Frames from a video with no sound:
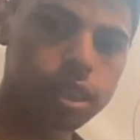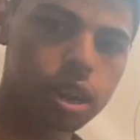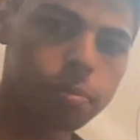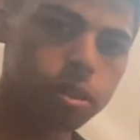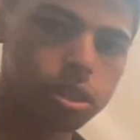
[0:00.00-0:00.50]

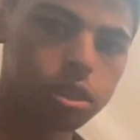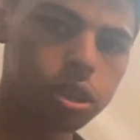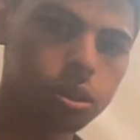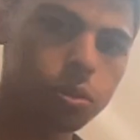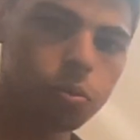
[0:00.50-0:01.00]
number
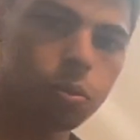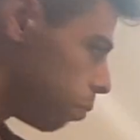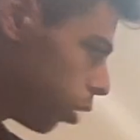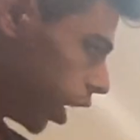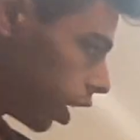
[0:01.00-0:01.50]
two,
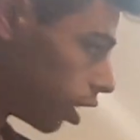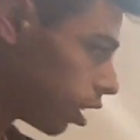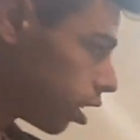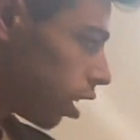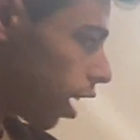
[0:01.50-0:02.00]
bring,
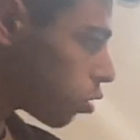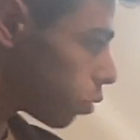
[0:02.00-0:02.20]
as